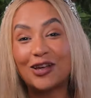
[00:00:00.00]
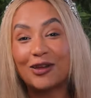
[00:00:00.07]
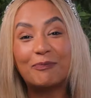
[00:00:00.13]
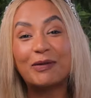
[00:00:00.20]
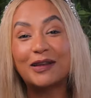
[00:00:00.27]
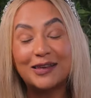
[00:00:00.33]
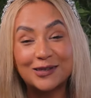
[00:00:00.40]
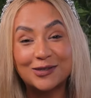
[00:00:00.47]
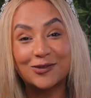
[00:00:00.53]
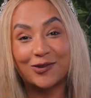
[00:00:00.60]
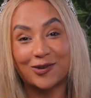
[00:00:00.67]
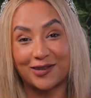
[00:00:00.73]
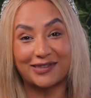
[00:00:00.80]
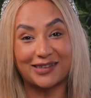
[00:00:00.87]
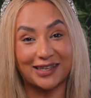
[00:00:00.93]
uh, please
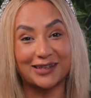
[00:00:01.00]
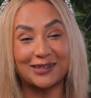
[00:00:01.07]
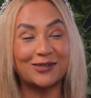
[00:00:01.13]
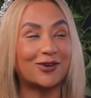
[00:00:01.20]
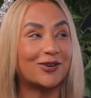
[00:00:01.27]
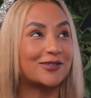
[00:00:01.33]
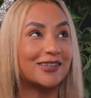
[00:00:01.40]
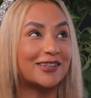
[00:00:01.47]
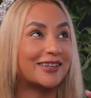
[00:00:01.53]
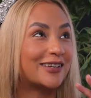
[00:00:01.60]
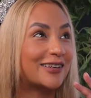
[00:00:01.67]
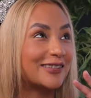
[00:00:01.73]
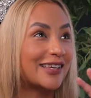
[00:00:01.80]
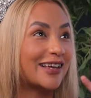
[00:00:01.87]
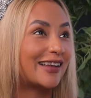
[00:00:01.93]
look at Dina's content.
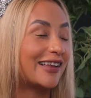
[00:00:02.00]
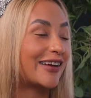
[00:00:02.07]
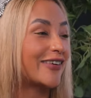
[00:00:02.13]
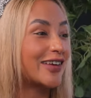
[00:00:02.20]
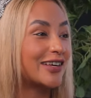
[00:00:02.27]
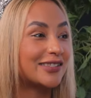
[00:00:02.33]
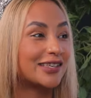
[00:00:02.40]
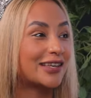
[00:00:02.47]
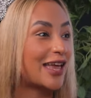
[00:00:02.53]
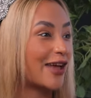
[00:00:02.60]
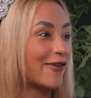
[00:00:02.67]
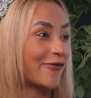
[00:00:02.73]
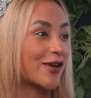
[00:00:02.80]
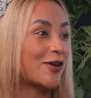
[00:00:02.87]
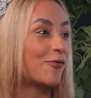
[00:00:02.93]
It is hilarious and
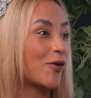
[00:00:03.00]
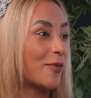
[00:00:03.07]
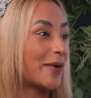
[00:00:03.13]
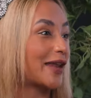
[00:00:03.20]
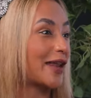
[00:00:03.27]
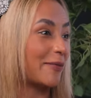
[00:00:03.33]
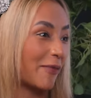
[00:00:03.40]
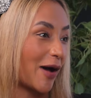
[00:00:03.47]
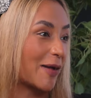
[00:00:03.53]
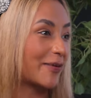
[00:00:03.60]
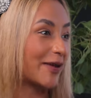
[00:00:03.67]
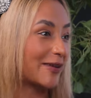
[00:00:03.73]
every woman and mom